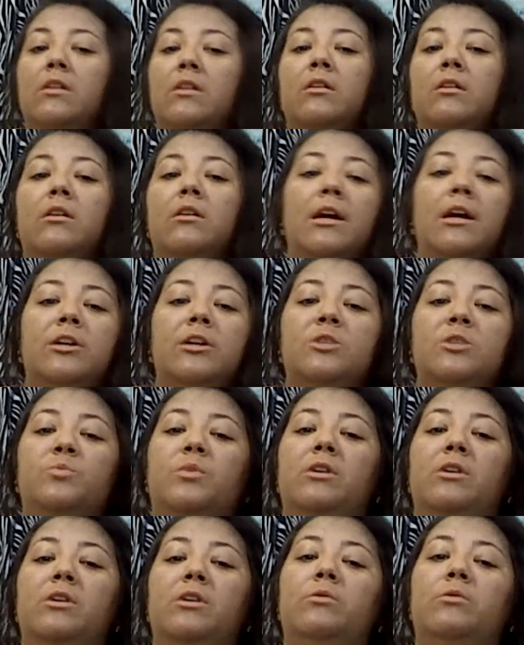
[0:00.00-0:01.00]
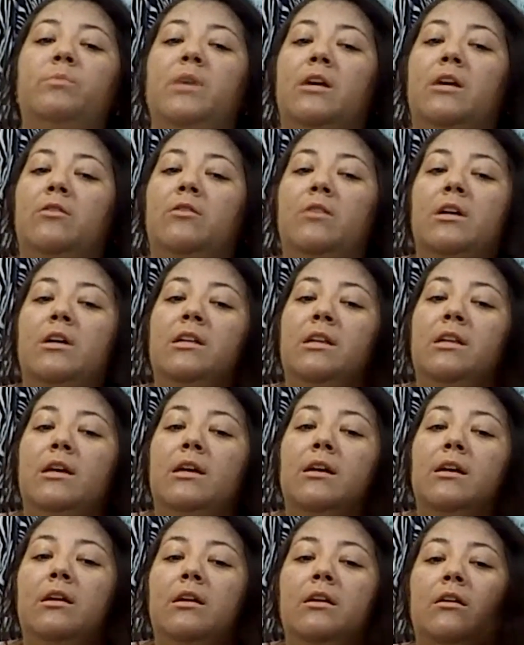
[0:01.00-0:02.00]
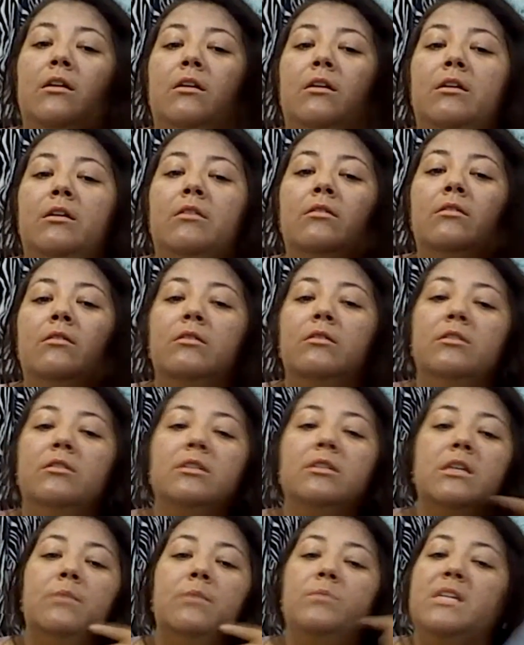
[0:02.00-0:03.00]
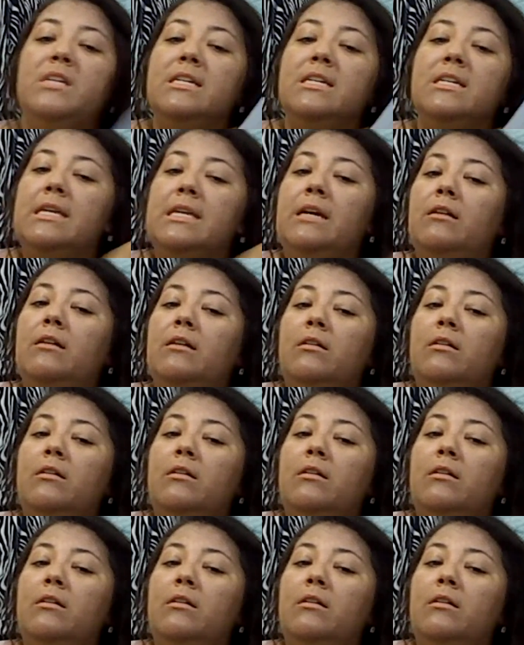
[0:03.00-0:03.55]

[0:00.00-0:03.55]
Hairspray would be a good idea here. Just keep teasing.